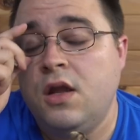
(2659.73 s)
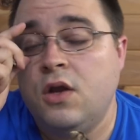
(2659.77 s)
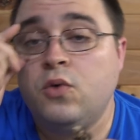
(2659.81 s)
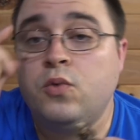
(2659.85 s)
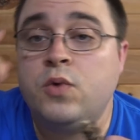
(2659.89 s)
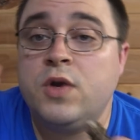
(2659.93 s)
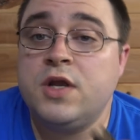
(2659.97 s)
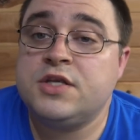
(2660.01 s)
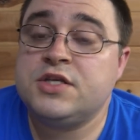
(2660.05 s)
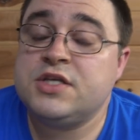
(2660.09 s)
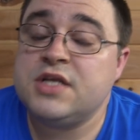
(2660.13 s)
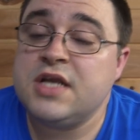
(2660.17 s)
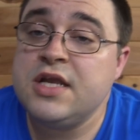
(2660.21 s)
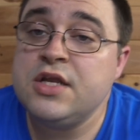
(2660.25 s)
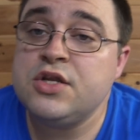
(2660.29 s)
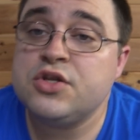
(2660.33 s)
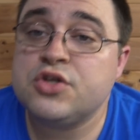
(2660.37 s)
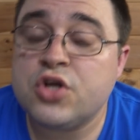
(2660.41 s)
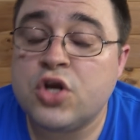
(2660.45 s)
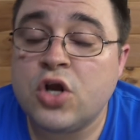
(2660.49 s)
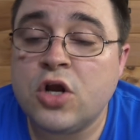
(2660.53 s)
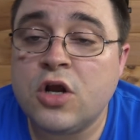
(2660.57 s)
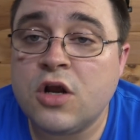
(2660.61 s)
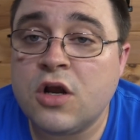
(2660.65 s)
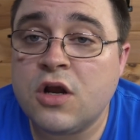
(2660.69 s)
which in
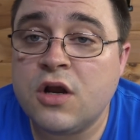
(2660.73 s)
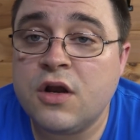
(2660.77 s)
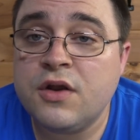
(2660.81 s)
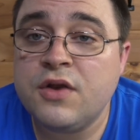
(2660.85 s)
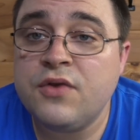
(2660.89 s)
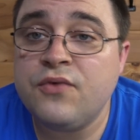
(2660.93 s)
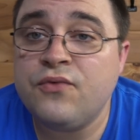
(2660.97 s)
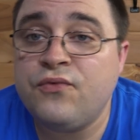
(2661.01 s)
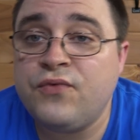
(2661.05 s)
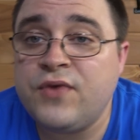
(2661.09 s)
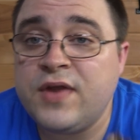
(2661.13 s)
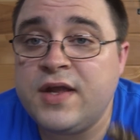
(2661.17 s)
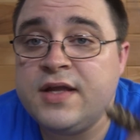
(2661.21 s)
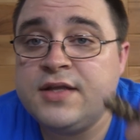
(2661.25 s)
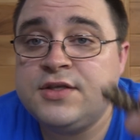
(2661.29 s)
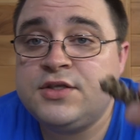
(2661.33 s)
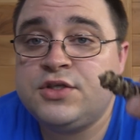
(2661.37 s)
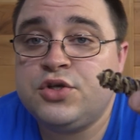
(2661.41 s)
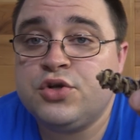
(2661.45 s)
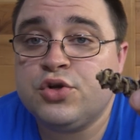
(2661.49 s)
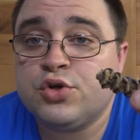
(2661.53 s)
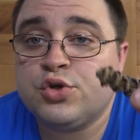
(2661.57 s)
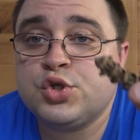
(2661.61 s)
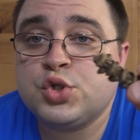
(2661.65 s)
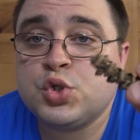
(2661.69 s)
turn
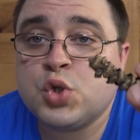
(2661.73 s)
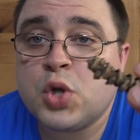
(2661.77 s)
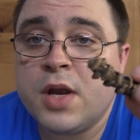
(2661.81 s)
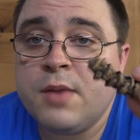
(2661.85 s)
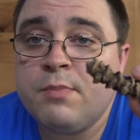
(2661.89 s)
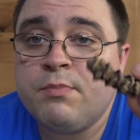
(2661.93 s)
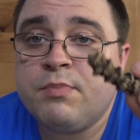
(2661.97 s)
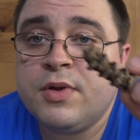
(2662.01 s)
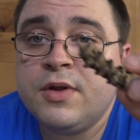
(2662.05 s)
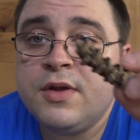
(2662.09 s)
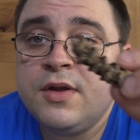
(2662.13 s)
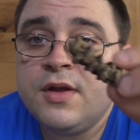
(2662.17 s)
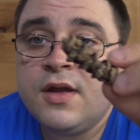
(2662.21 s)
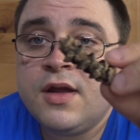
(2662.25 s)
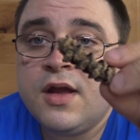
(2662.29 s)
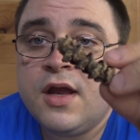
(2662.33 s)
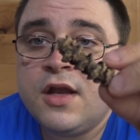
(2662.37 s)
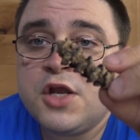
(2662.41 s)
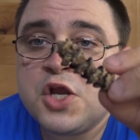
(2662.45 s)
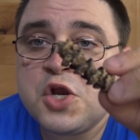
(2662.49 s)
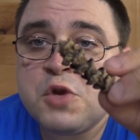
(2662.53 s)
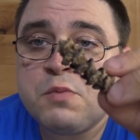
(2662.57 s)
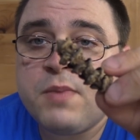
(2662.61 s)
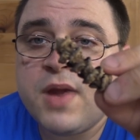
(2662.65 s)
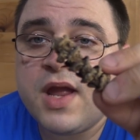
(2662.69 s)
feeds your shrimp
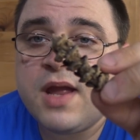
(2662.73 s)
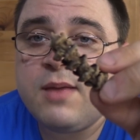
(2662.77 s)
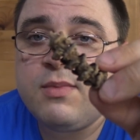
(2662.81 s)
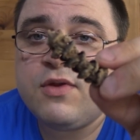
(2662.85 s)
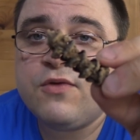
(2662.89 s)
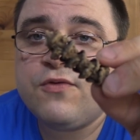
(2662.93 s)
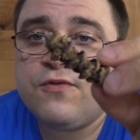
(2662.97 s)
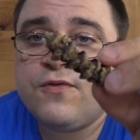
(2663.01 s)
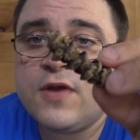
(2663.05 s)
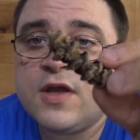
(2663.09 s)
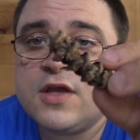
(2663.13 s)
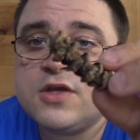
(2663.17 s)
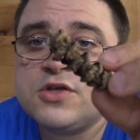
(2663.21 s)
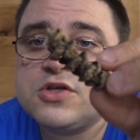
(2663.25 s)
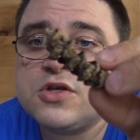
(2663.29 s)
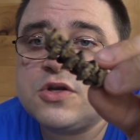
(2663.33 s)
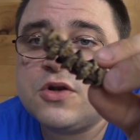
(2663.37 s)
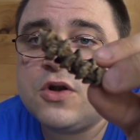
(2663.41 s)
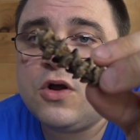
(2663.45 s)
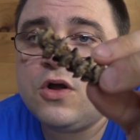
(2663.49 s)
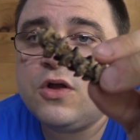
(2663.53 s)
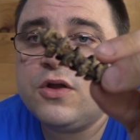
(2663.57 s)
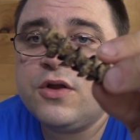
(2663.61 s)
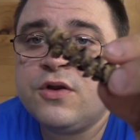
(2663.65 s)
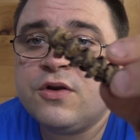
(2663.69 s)
and your baby fish and
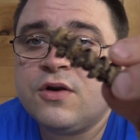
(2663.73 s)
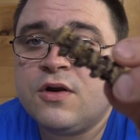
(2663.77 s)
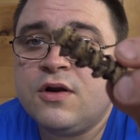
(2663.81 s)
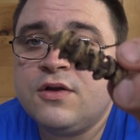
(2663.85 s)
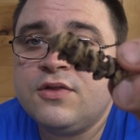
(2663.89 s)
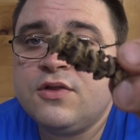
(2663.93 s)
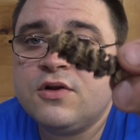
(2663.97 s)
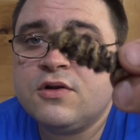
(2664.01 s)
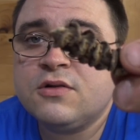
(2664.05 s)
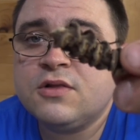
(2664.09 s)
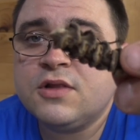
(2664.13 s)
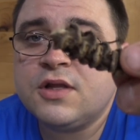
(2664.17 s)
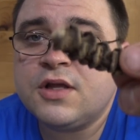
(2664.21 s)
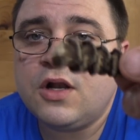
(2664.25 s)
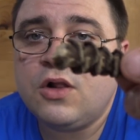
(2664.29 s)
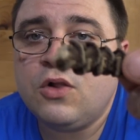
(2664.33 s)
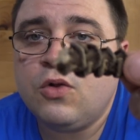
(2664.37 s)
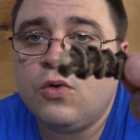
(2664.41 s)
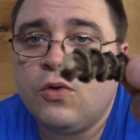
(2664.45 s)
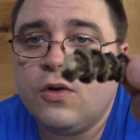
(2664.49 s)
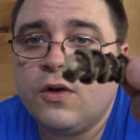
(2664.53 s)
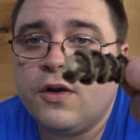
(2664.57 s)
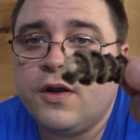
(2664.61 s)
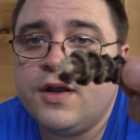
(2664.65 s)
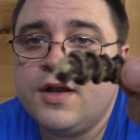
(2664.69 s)
all your other little
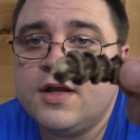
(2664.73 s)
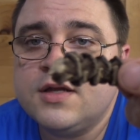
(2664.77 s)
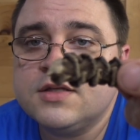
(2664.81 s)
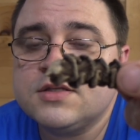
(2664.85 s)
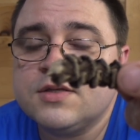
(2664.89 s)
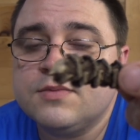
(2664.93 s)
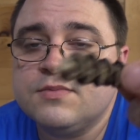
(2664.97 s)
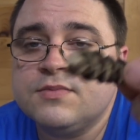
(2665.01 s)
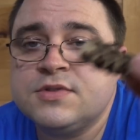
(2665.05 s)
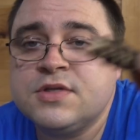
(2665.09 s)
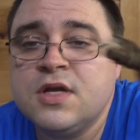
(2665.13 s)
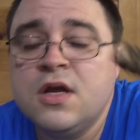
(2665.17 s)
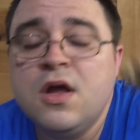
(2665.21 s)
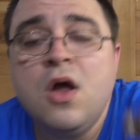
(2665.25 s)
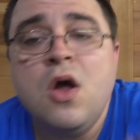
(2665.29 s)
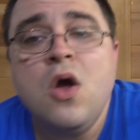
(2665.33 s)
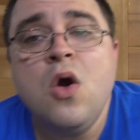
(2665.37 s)
organisms.